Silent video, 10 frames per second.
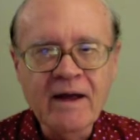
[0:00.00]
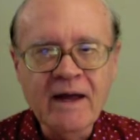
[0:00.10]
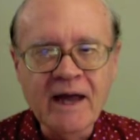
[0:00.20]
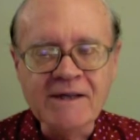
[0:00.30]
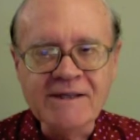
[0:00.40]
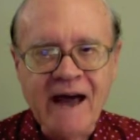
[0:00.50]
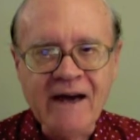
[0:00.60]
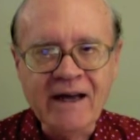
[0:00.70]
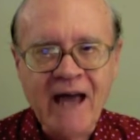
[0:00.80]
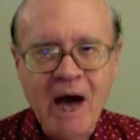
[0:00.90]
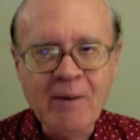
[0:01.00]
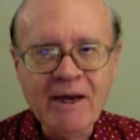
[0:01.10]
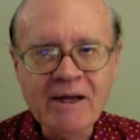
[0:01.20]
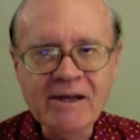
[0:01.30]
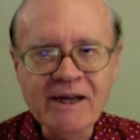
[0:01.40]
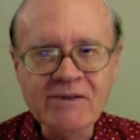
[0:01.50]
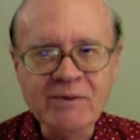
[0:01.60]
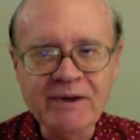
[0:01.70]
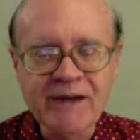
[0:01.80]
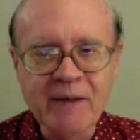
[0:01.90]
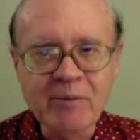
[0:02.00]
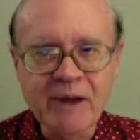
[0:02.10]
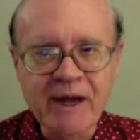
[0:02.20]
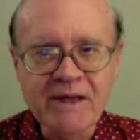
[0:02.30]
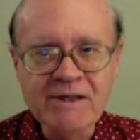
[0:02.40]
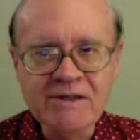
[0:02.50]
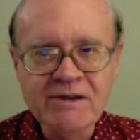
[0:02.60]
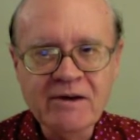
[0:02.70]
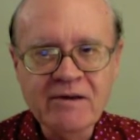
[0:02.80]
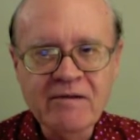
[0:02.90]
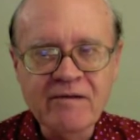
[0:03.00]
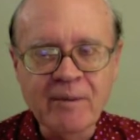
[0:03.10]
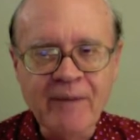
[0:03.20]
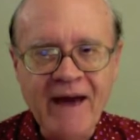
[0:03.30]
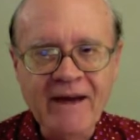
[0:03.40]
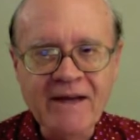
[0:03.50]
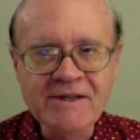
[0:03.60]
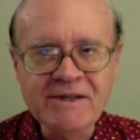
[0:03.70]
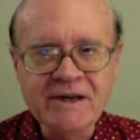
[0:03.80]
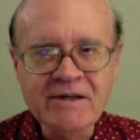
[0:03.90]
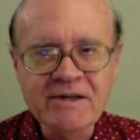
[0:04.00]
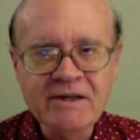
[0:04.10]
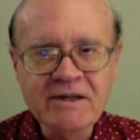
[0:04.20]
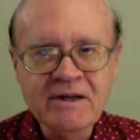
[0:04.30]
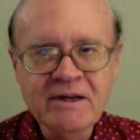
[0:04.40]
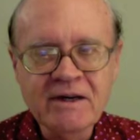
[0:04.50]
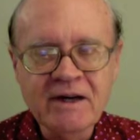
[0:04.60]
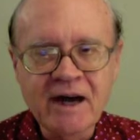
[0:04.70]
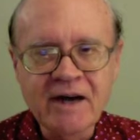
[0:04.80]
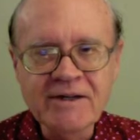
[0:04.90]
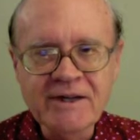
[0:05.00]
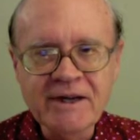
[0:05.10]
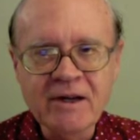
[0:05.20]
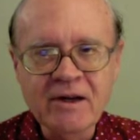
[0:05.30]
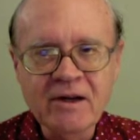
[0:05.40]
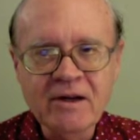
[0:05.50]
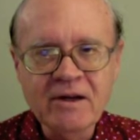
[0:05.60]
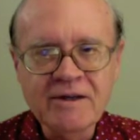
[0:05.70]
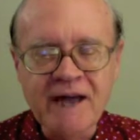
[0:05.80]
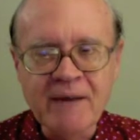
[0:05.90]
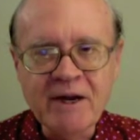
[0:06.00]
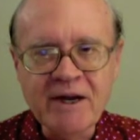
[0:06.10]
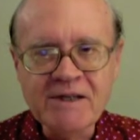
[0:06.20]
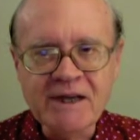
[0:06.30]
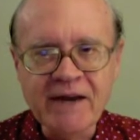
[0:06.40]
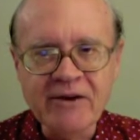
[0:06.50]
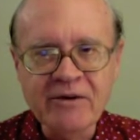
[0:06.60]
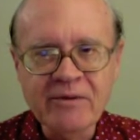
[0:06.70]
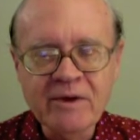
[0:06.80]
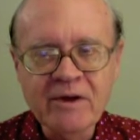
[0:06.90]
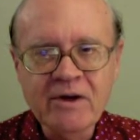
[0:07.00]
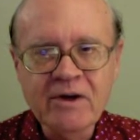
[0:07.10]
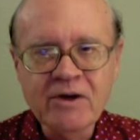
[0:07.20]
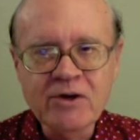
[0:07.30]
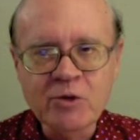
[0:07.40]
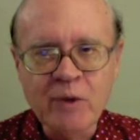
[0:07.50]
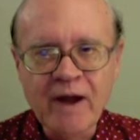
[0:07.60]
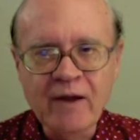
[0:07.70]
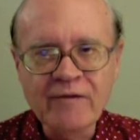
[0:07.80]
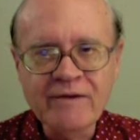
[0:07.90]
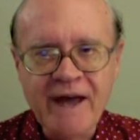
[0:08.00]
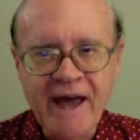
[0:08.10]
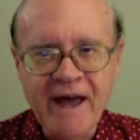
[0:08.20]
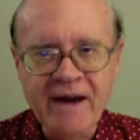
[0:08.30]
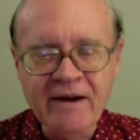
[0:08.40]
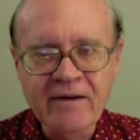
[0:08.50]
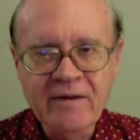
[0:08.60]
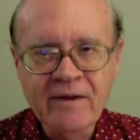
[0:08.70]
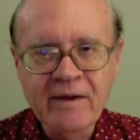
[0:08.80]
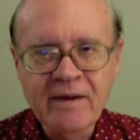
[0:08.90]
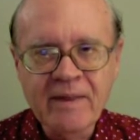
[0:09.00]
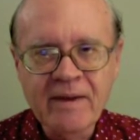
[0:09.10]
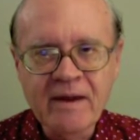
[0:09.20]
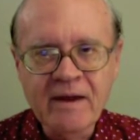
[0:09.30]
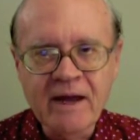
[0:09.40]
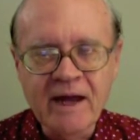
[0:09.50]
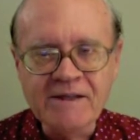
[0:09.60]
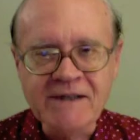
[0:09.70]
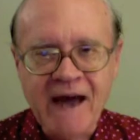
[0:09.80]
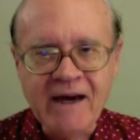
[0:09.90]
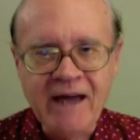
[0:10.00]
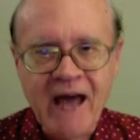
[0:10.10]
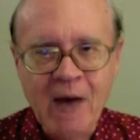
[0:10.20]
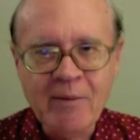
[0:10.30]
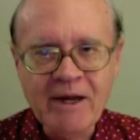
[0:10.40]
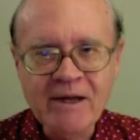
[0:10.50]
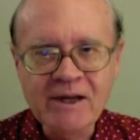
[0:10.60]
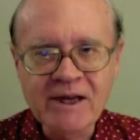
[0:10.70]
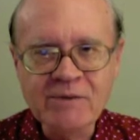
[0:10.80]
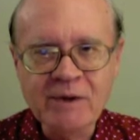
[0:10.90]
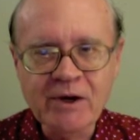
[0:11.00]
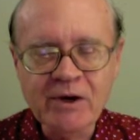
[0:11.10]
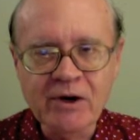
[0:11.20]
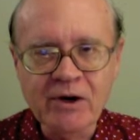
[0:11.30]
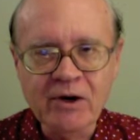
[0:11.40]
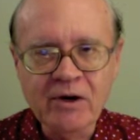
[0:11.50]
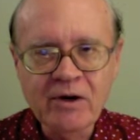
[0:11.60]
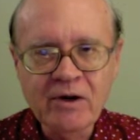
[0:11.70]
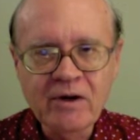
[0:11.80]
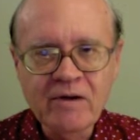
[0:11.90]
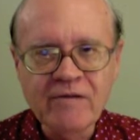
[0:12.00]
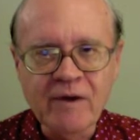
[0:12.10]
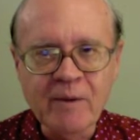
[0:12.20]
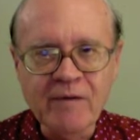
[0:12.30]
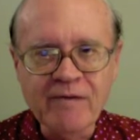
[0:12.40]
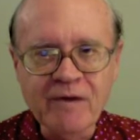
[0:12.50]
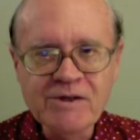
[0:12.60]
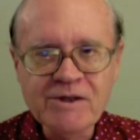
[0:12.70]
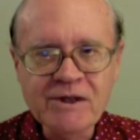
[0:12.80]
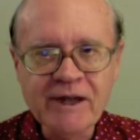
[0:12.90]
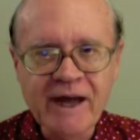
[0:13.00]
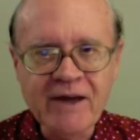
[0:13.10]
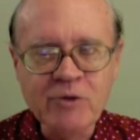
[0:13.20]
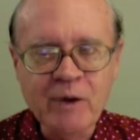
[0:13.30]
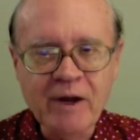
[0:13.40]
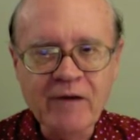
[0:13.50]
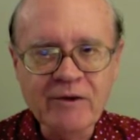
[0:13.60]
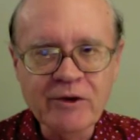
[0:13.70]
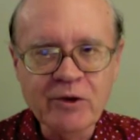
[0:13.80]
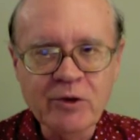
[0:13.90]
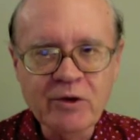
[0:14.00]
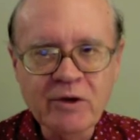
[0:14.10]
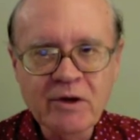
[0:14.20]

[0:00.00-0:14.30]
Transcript: exactly how many clicks will take place from that instant until 10 minutes later, 1210. Exactly how many clicks will occur from the first click at 12 noon